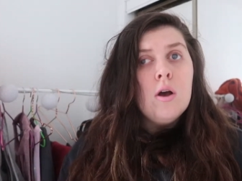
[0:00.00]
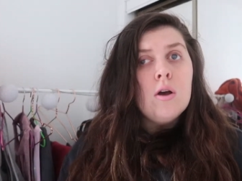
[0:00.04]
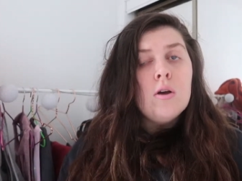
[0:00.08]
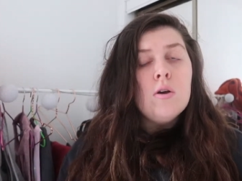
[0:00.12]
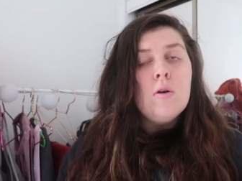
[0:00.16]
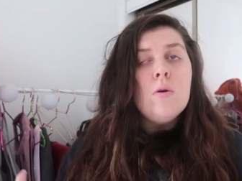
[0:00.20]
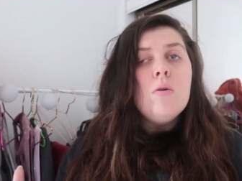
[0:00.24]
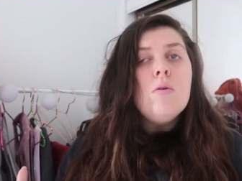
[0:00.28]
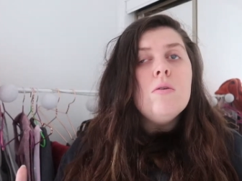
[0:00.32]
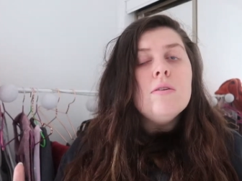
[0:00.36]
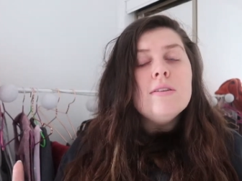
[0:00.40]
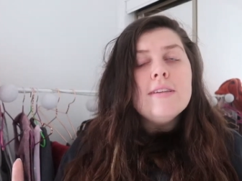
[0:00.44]

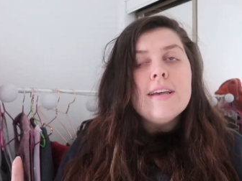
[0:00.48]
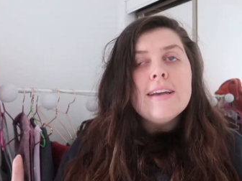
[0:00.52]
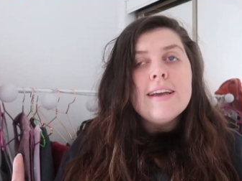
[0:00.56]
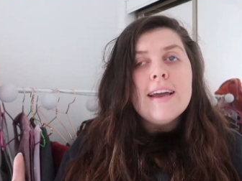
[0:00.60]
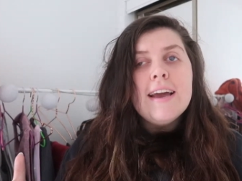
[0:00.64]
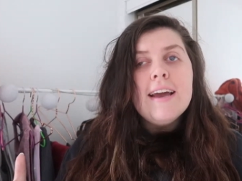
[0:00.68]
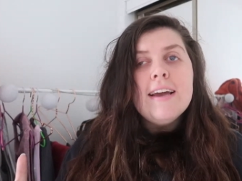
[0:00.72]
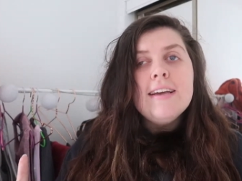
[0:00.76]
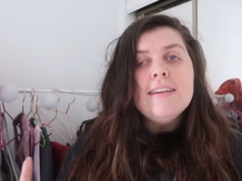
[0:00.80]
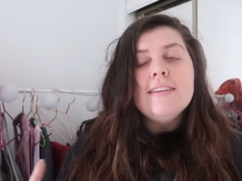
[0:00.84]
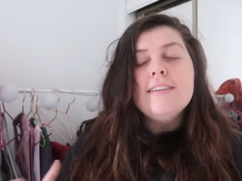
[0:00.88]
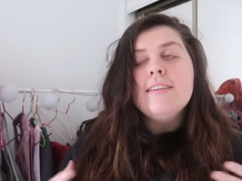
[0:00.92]
goals I
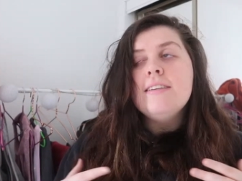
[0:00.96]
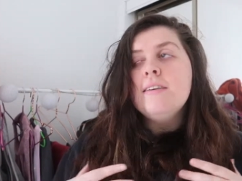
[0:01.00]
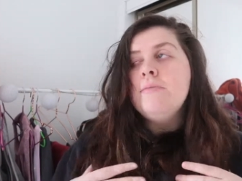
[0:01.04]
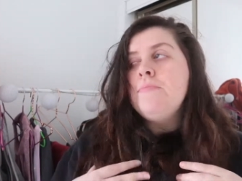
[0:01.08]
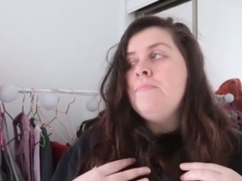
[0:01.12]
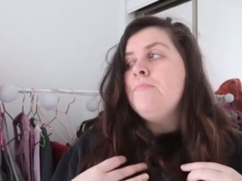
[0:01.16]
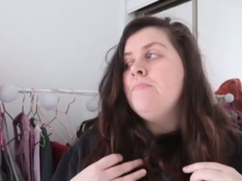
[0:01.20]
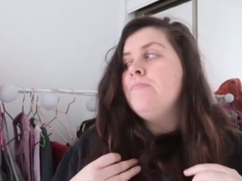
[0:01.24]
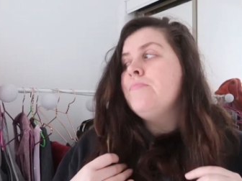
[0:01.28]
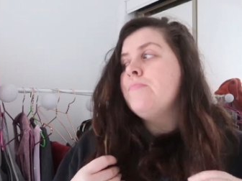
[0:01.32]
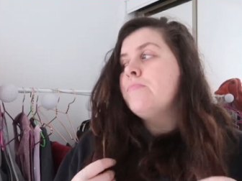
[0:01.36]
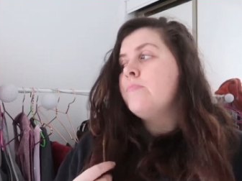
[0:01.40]
guess
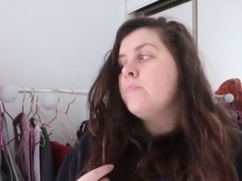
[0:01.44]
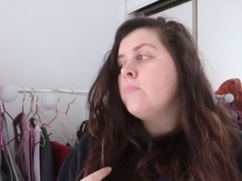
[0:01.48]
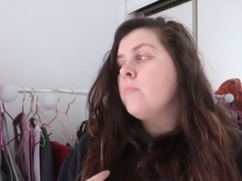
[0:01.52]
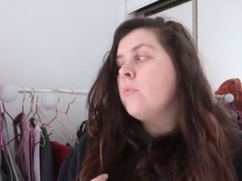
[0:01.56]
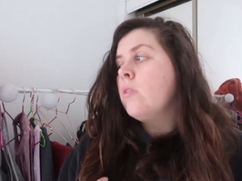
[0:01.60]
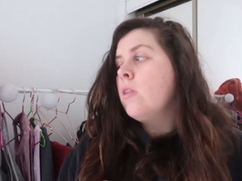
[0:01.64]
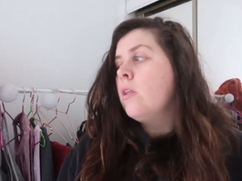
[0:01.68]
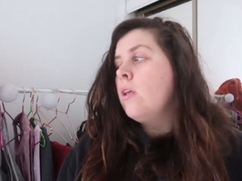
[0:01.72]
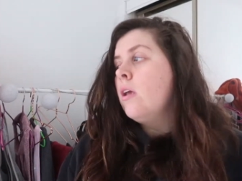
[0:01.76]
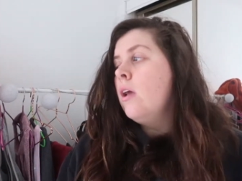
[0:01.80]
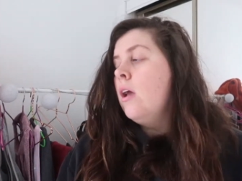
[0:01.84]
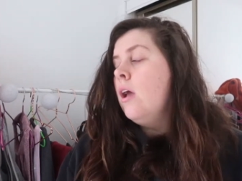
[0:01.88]

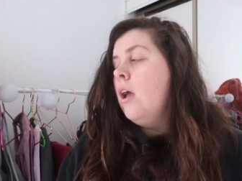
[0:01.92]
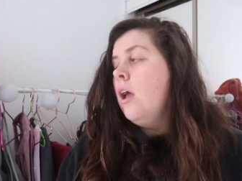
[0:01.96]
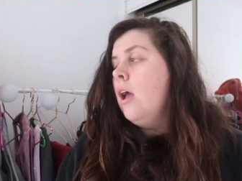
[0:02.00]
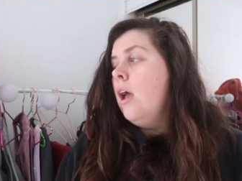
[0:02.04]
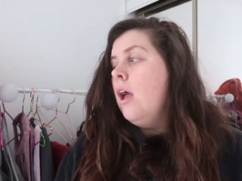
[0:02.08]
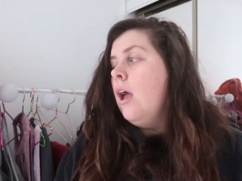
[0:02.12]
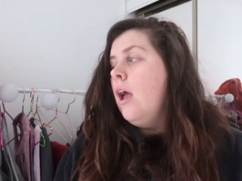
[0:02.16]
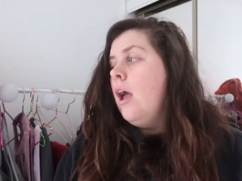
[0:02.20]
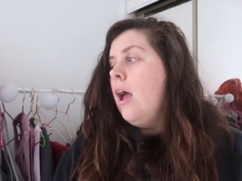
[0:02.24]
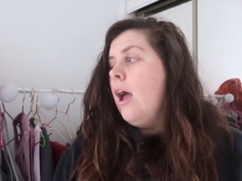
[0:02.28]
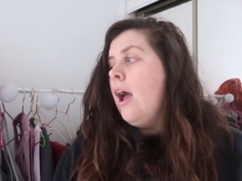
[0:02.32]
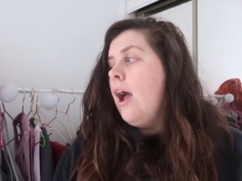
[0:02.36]

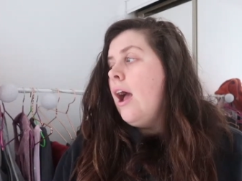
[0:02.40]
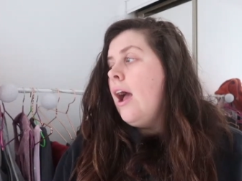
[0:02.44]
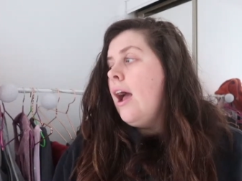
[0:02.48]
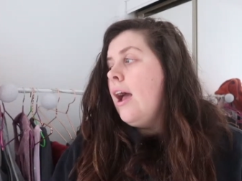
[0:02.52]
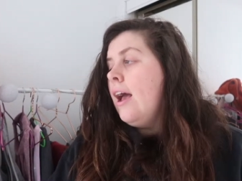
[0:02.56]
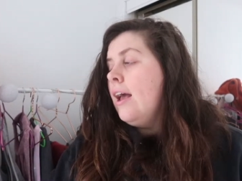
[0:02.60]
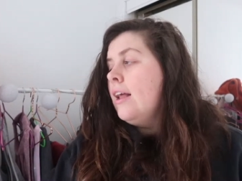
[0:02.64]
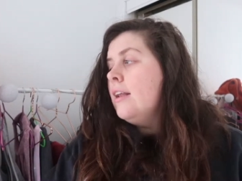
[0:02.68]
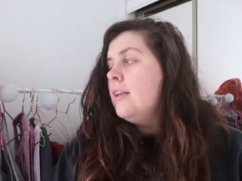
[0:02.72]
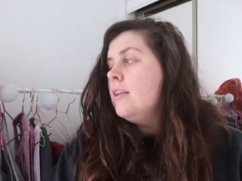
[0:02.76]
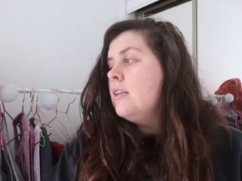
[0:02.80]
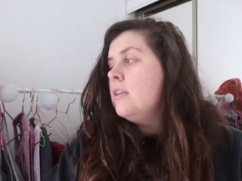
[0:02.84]

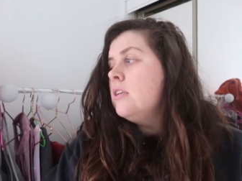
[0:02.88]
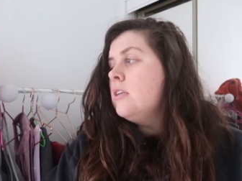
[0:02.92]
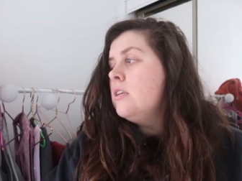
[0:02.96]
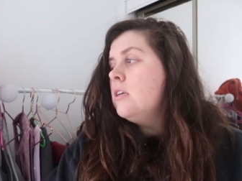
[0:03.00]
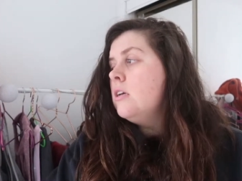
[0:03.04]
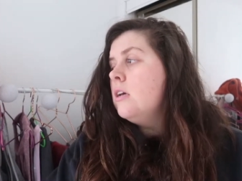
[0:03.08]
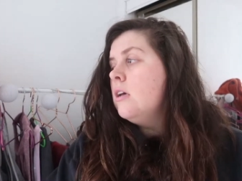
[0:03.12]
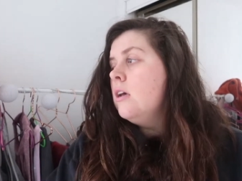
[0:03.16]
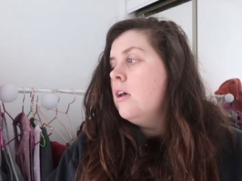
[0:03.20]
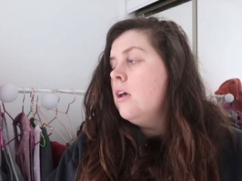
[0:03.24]
and